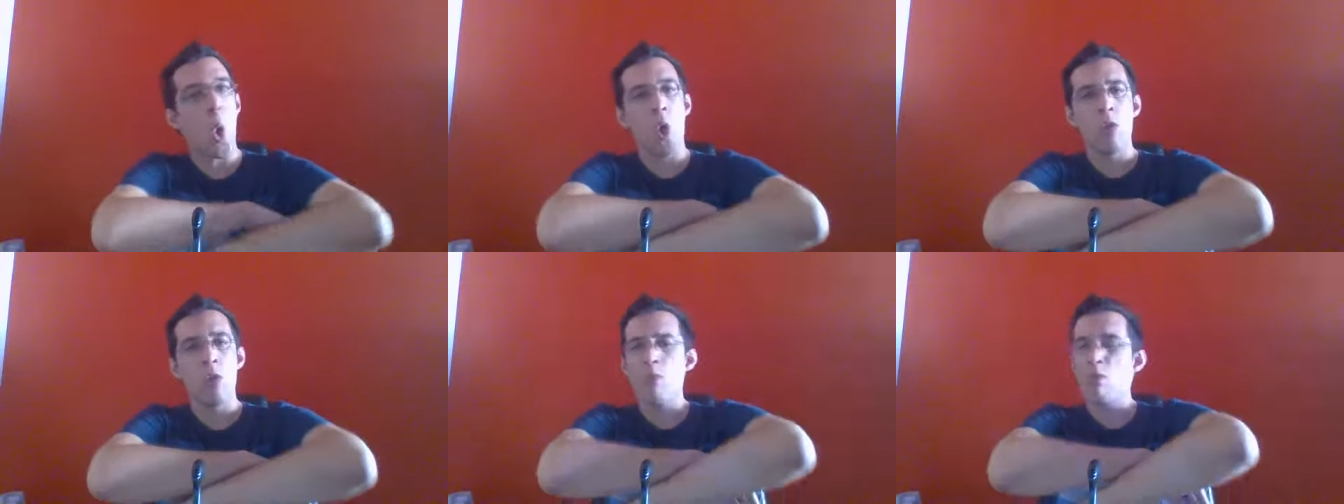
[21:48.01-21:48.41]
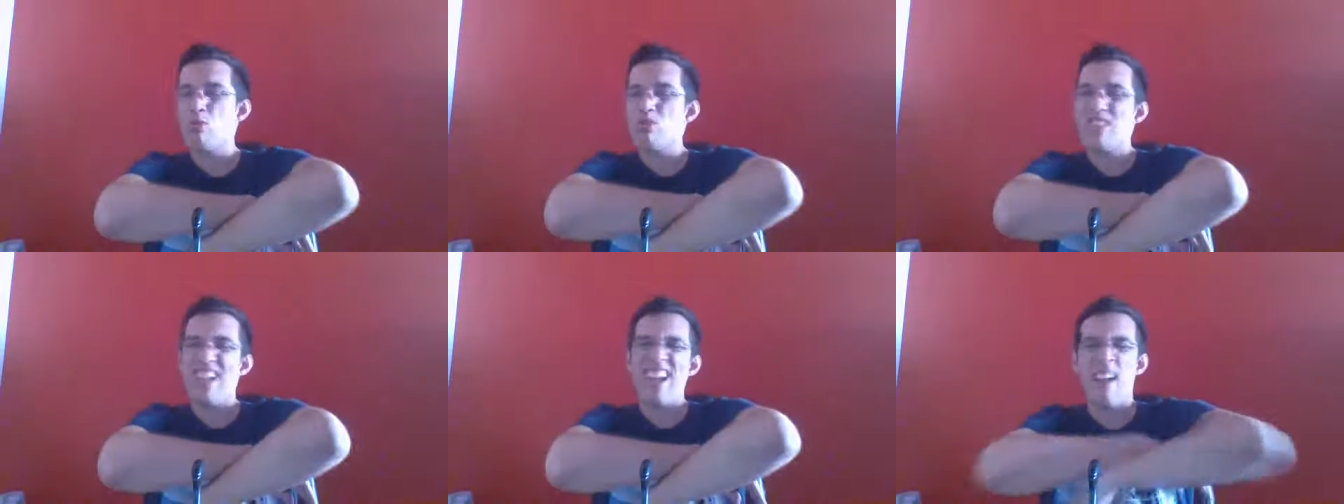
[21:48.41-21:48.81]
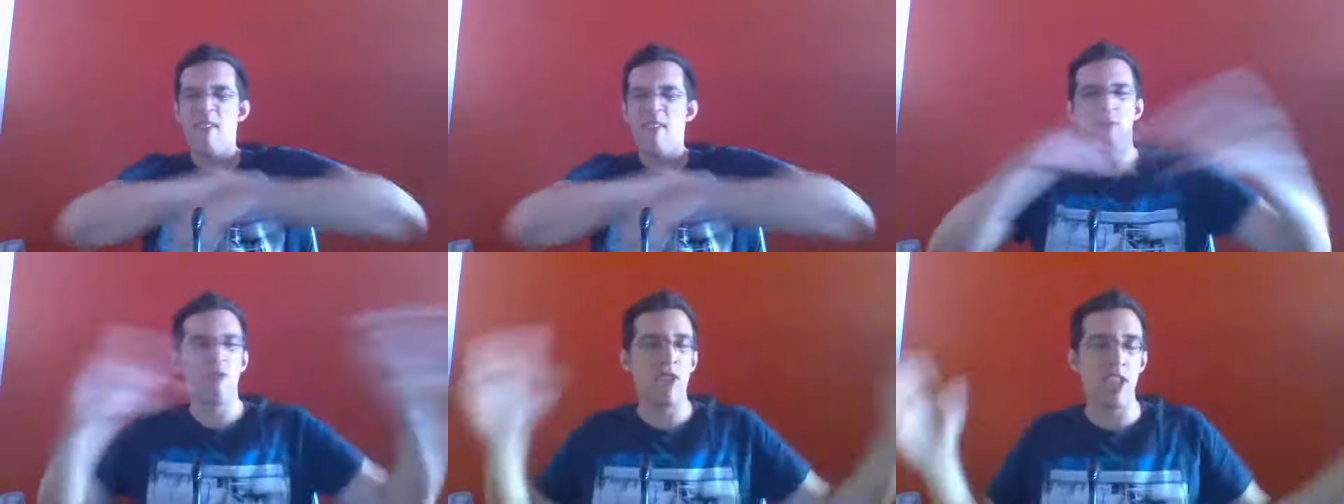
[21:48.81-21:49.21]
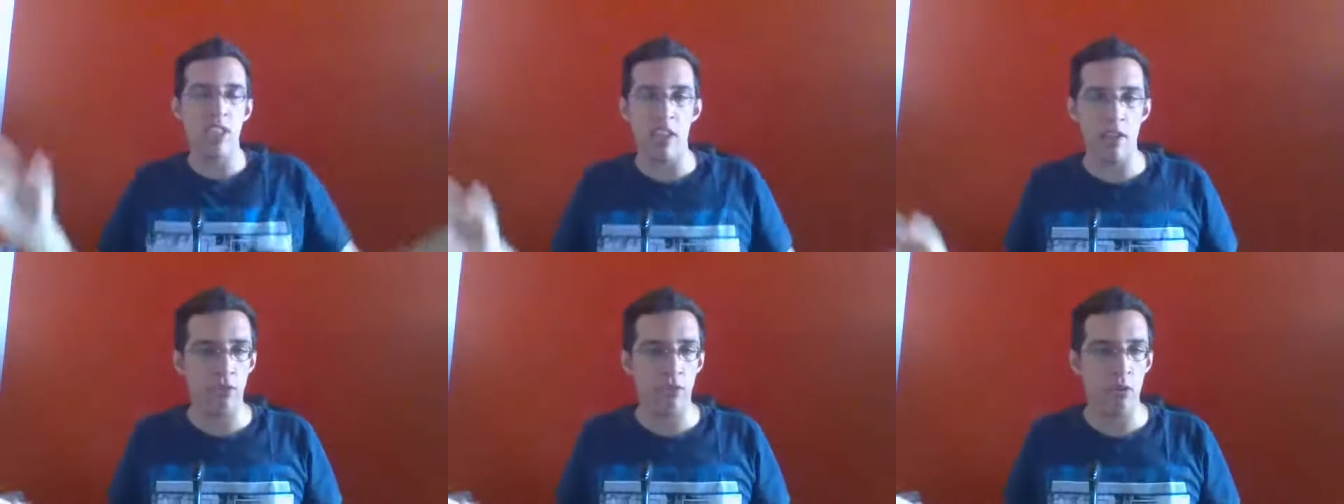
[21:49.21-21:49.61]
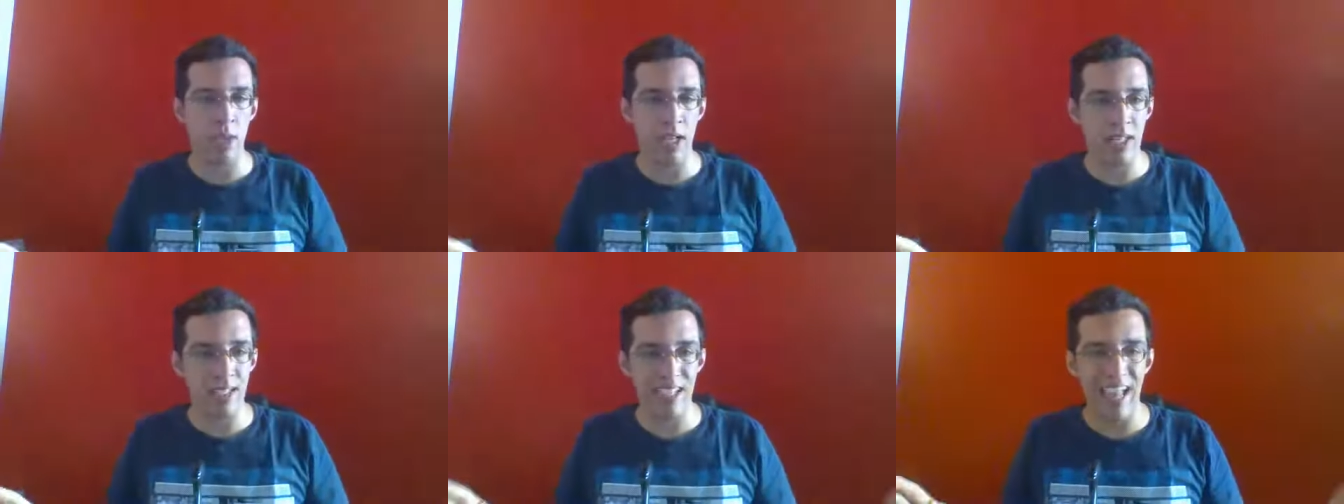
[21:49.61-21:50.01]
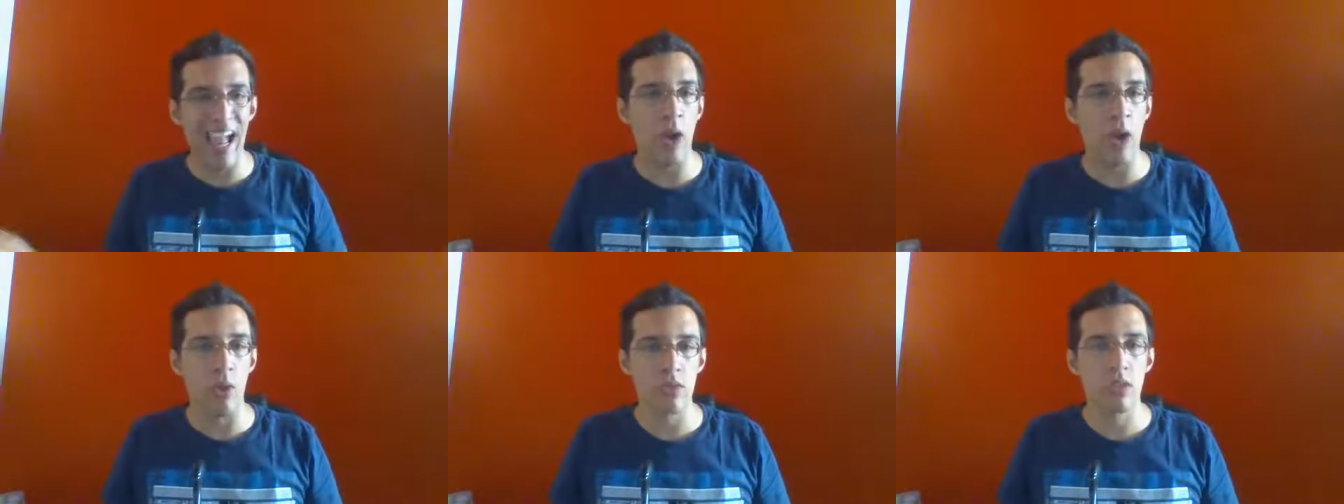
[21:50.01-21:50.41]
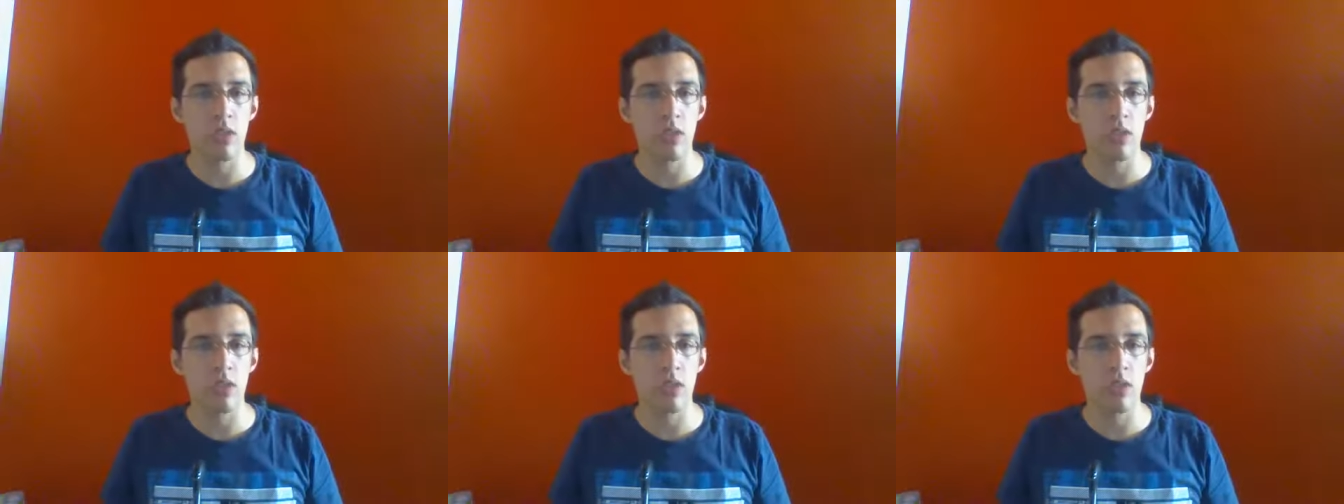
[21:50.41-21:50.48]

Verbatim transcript: almost everything from it out.